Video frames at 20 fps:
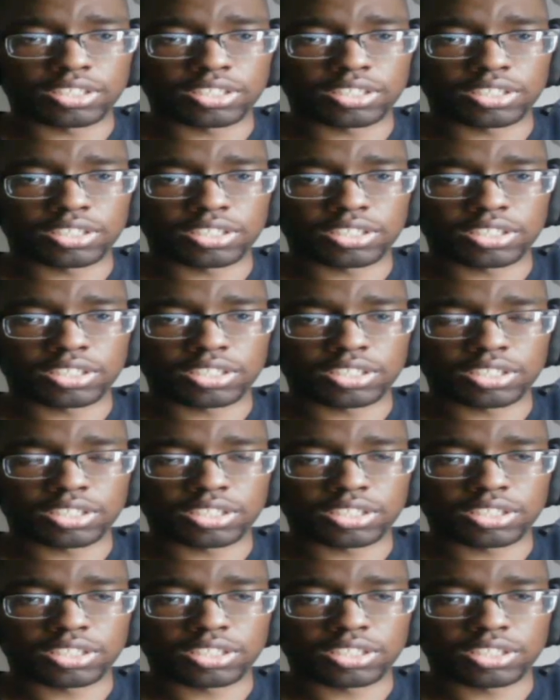
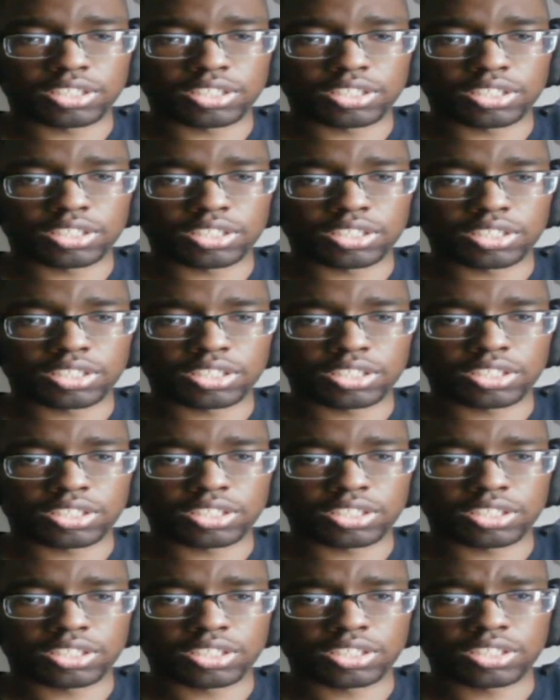
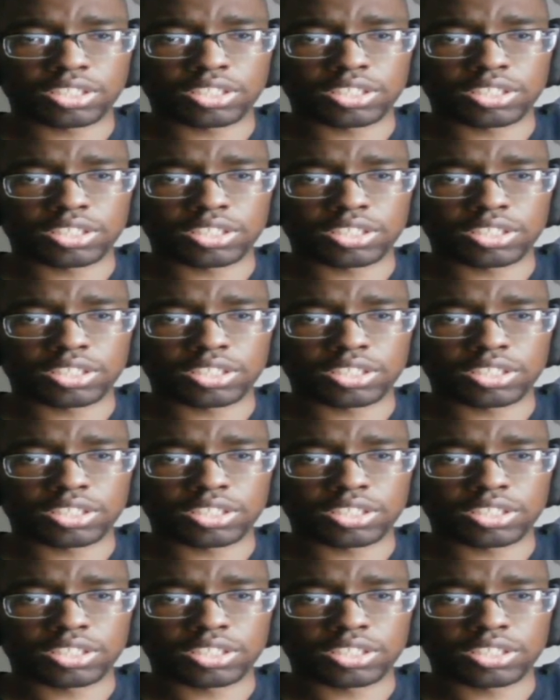(silence)